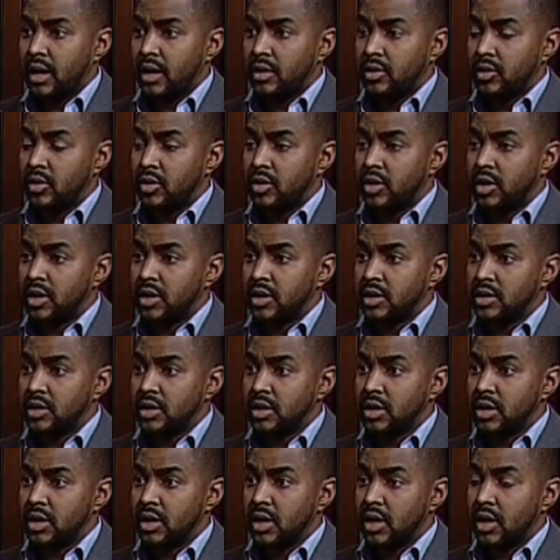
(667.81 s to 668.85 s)
you're looking
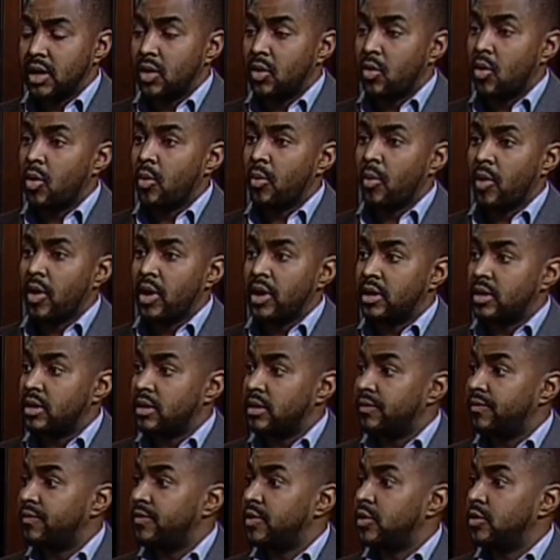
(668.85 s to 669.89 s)
to incorporate and
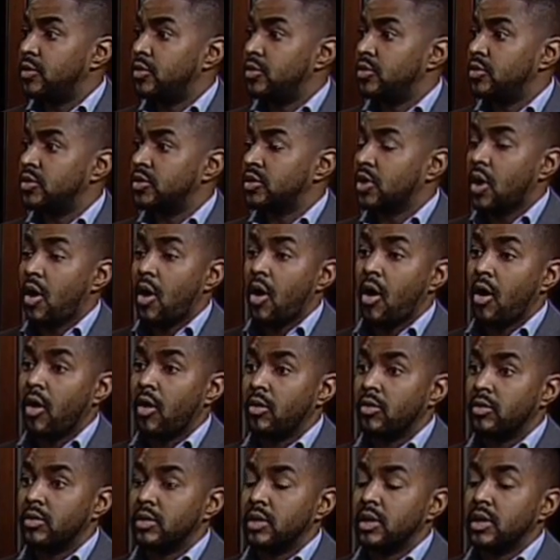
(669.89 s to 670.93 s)
infuse
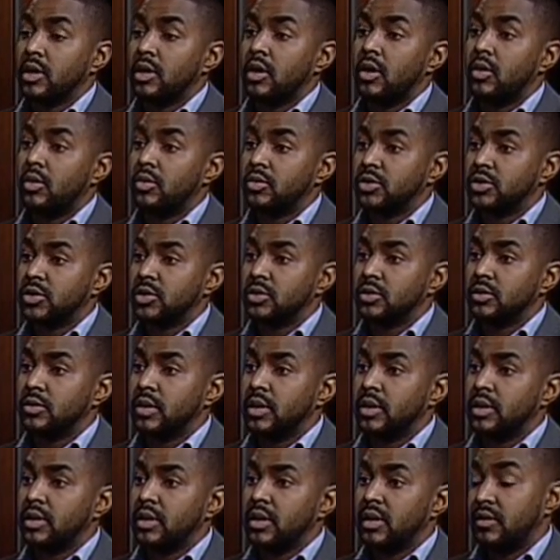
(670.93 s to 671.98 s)
art and culture
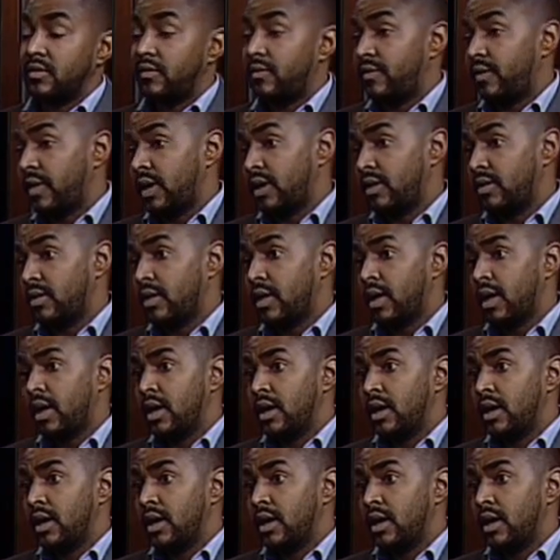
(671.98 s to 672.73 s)
and faith